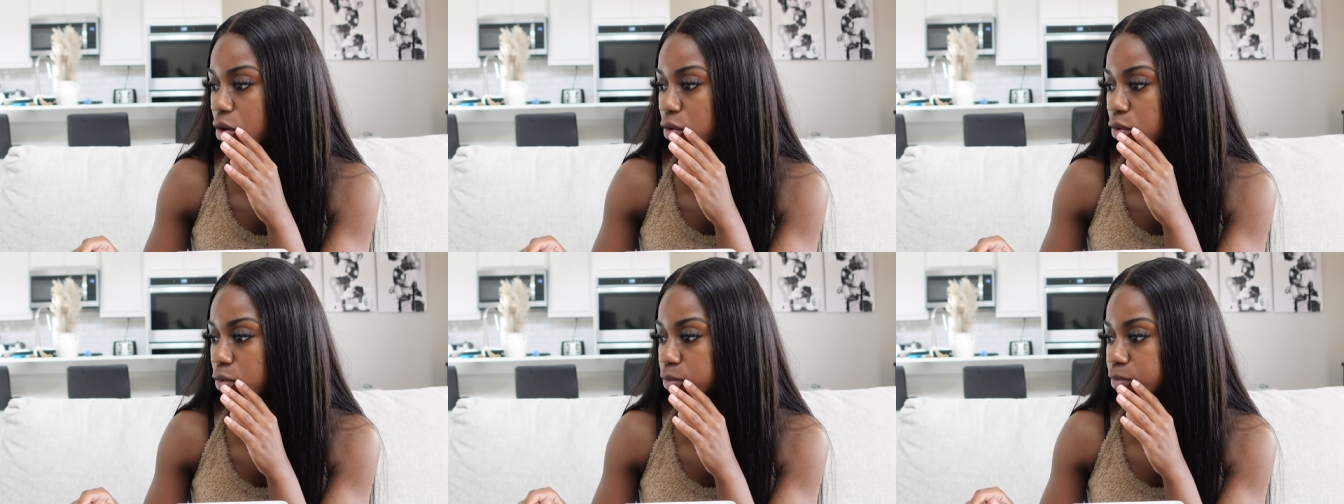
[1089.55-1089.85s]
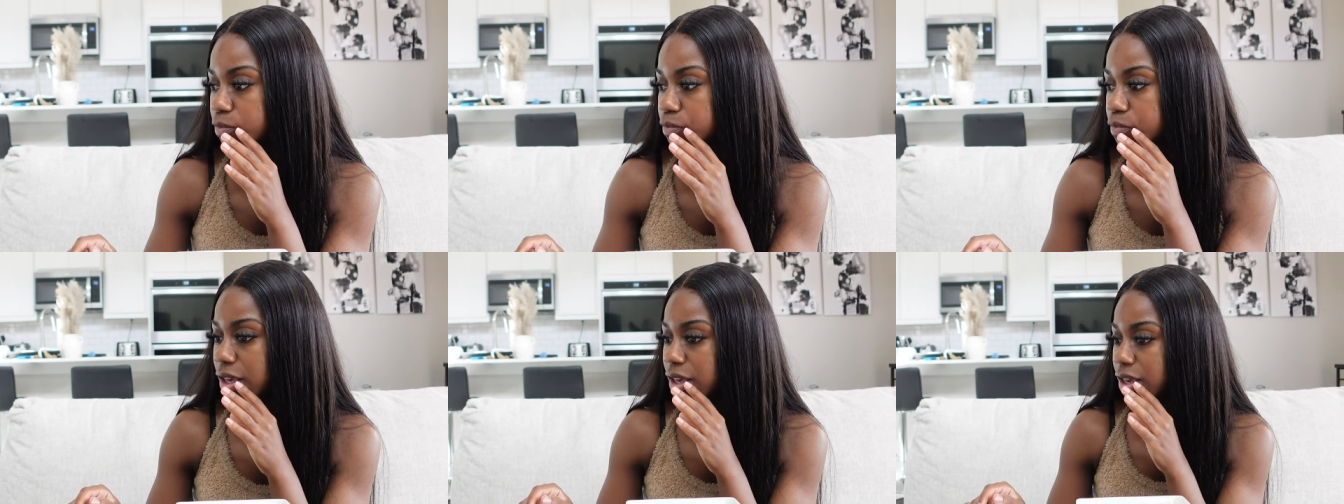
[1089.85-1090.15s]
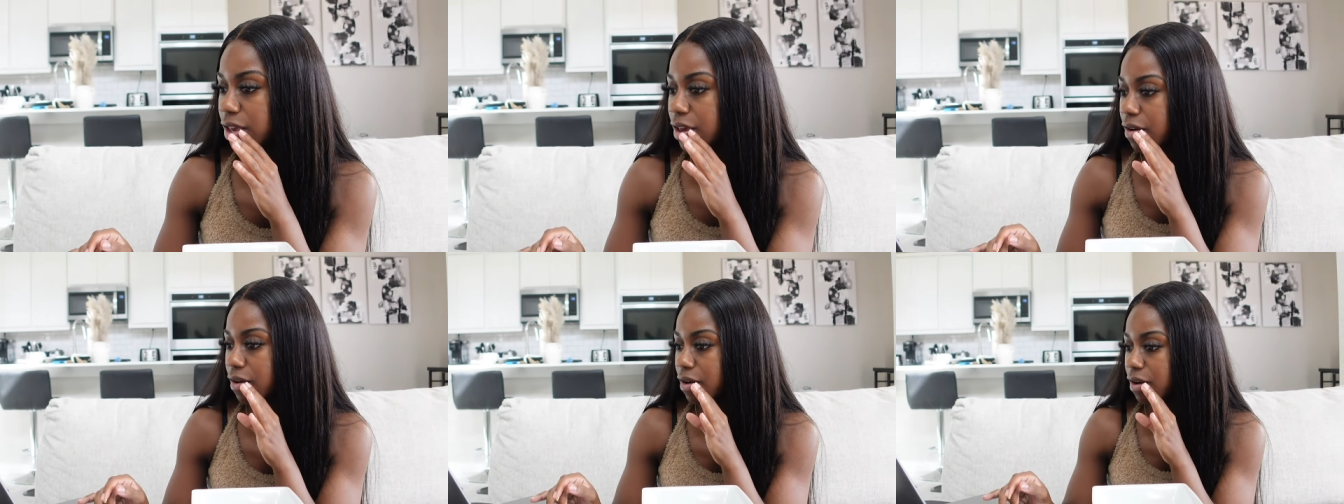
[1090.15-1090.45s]
Whoa,
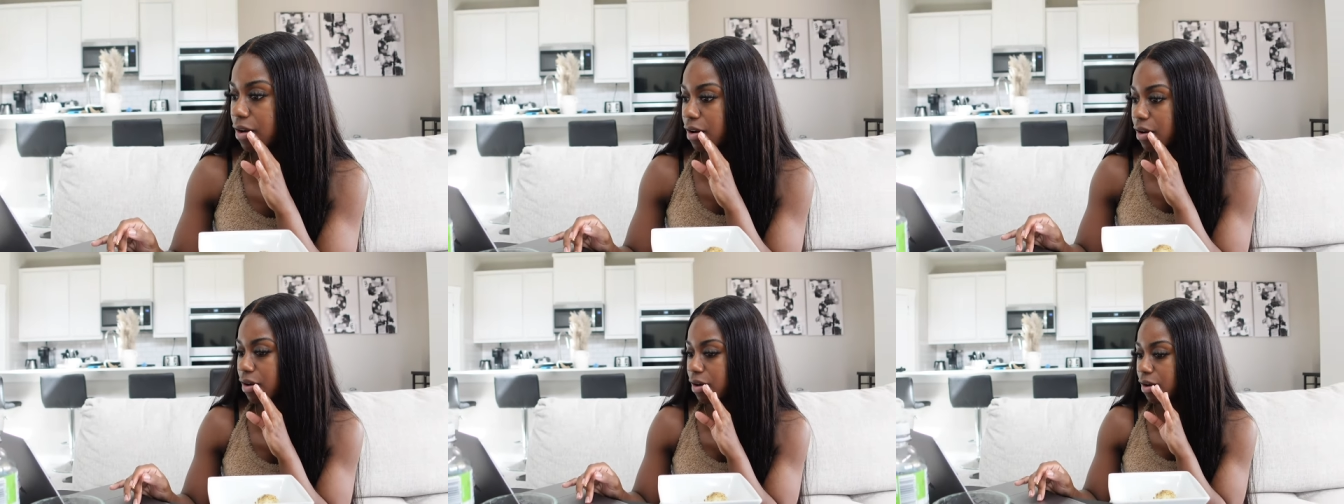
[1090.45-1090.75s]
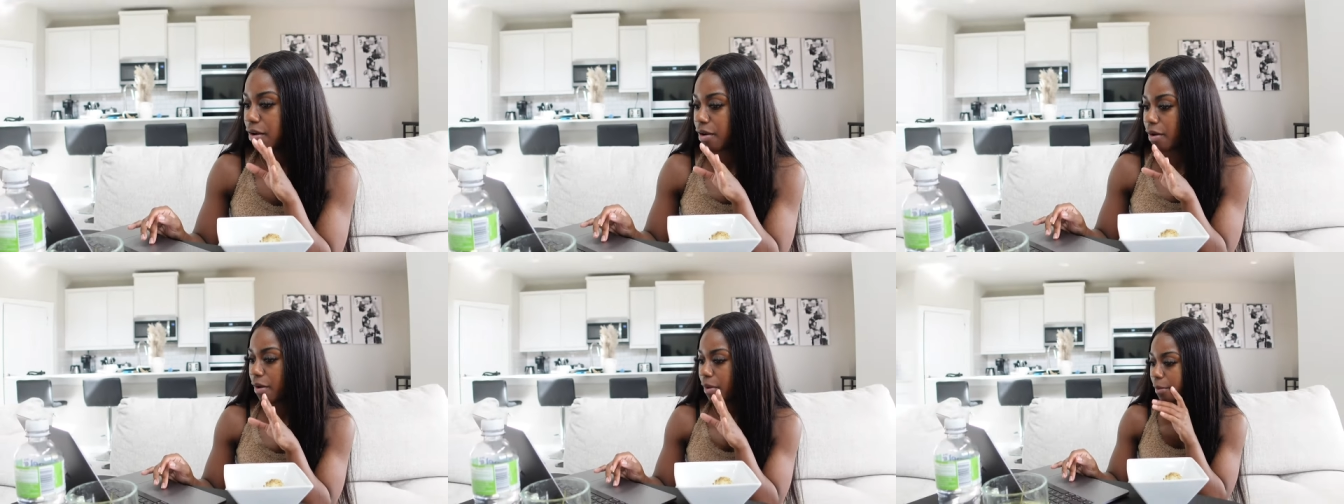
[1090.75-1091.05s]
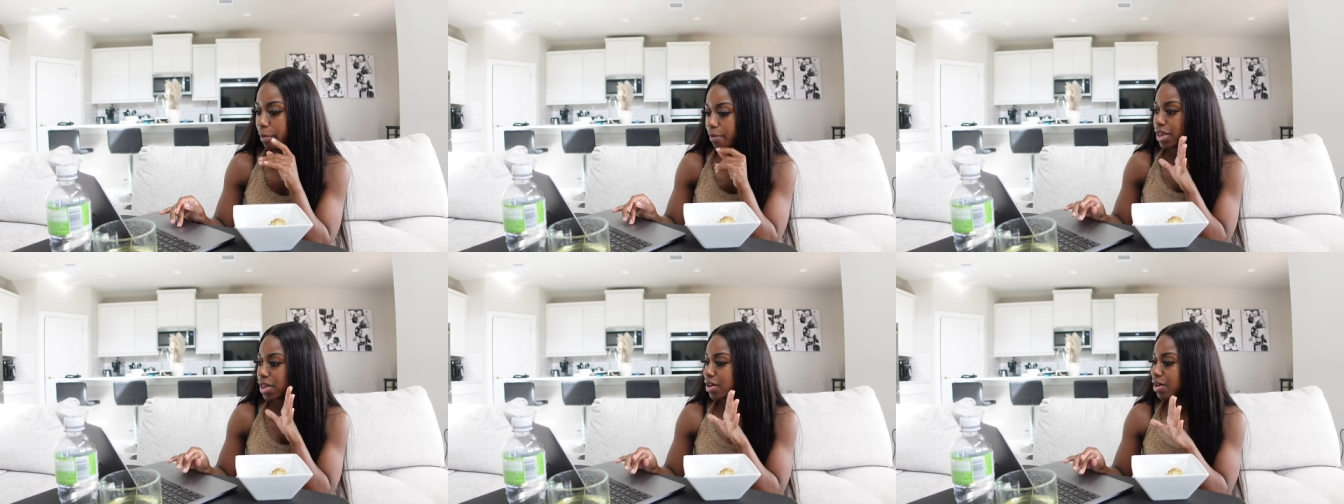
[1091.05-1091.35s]

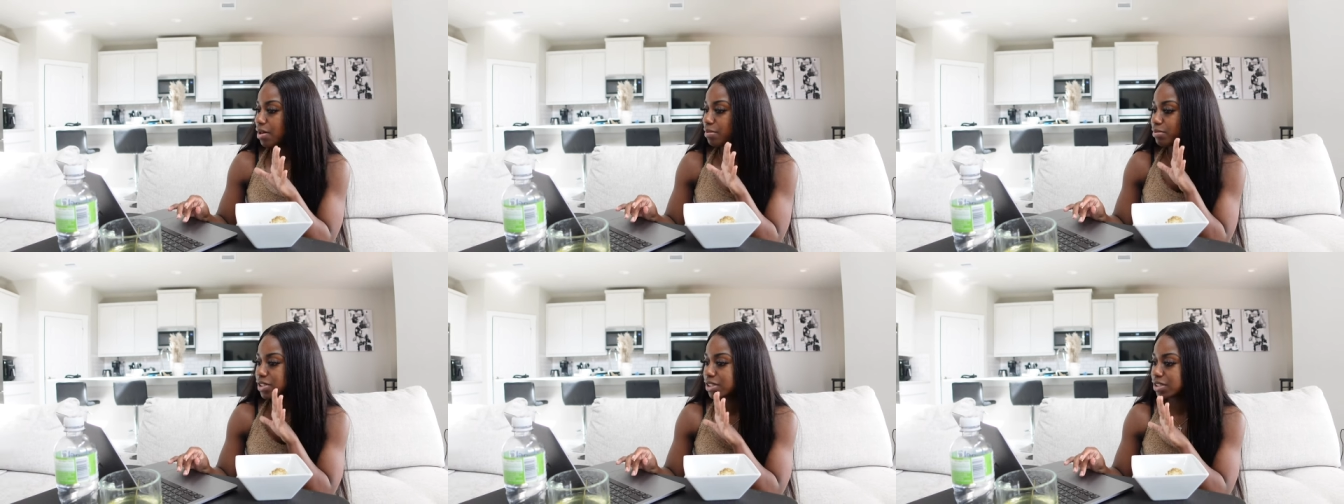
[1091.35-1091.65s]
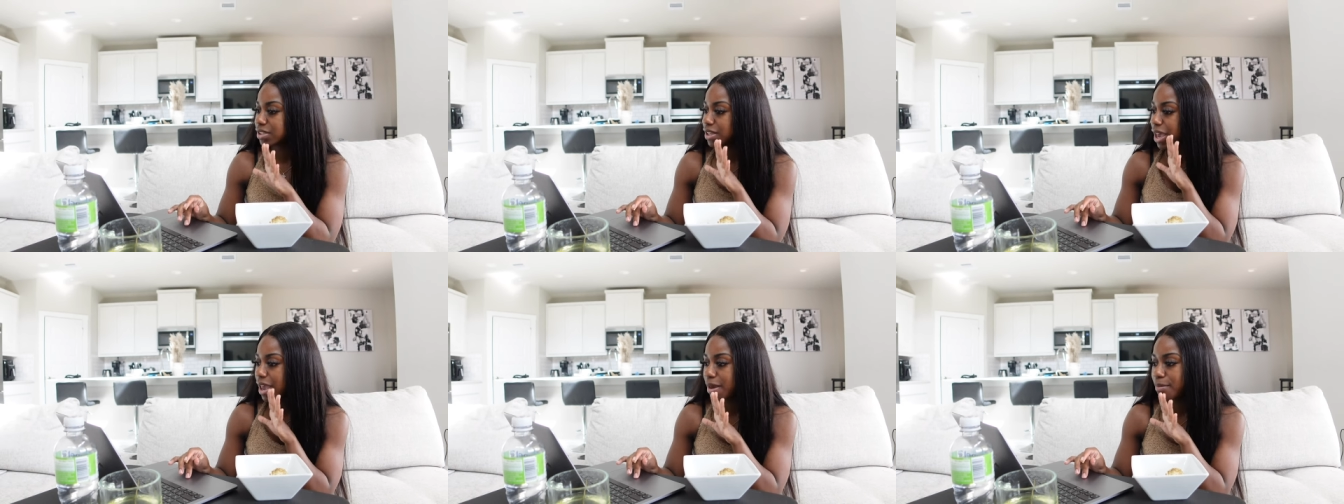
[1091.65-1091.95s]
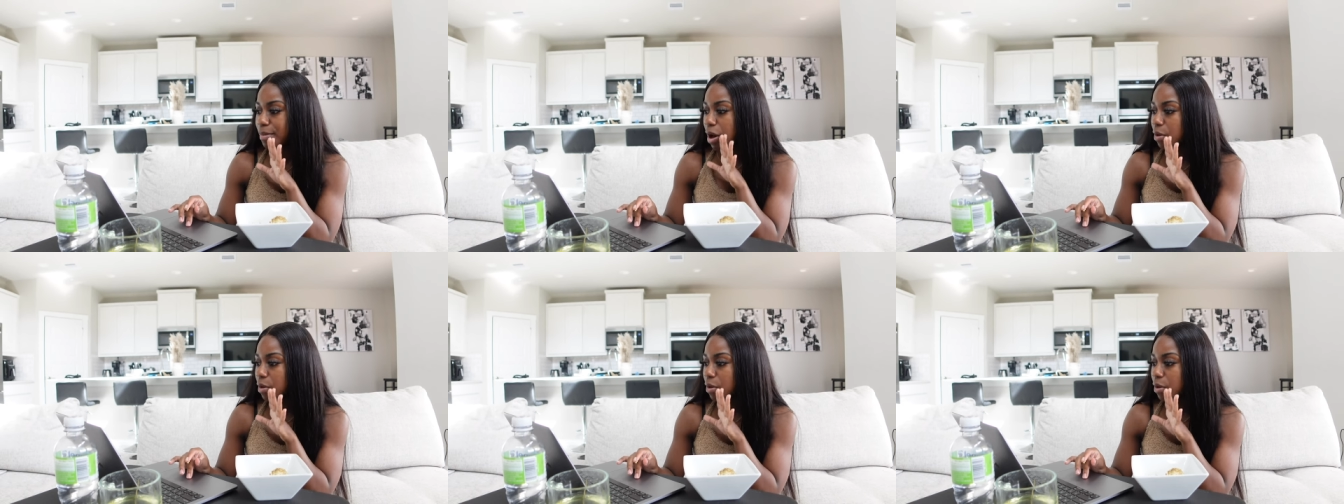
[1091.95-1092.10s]
Kim. Kim just came